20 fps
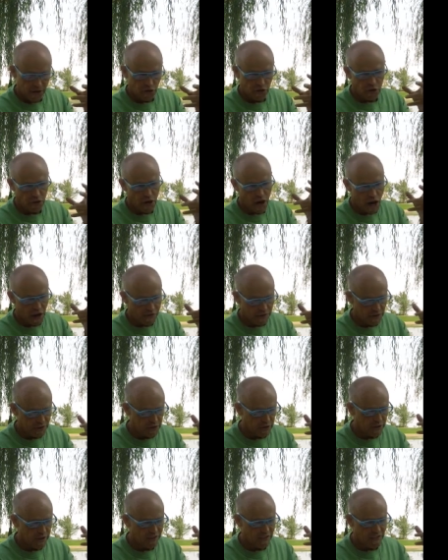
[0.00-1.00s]
a
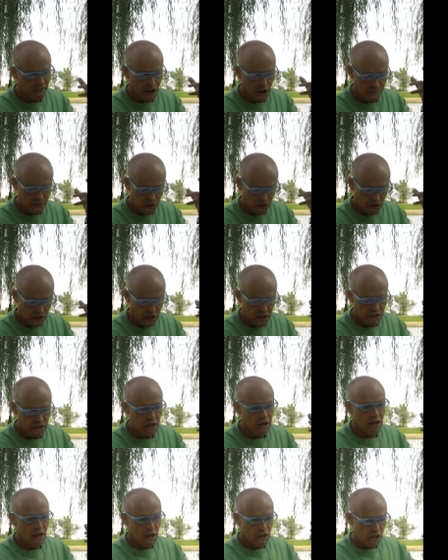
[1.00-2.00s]
derivative arbitrage
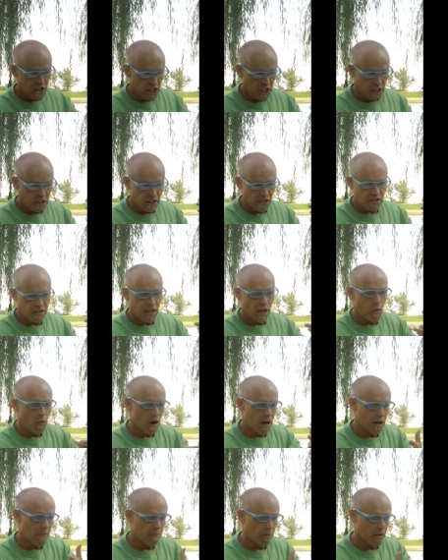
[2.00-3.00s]
genius, and they
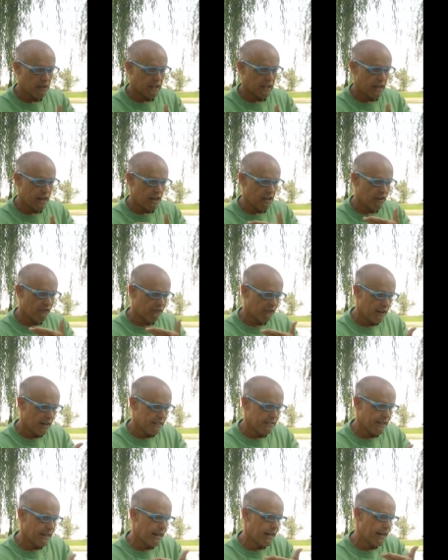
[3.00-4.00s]
wanted to put together a
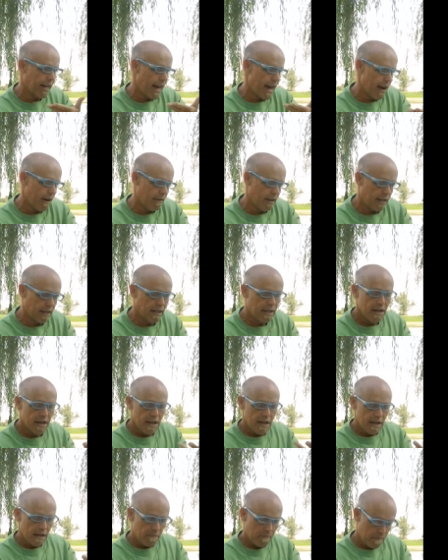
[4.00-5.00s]
forensic accounting
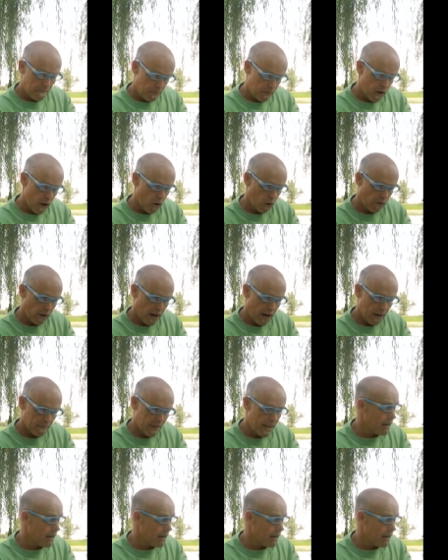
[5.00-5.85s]
program. They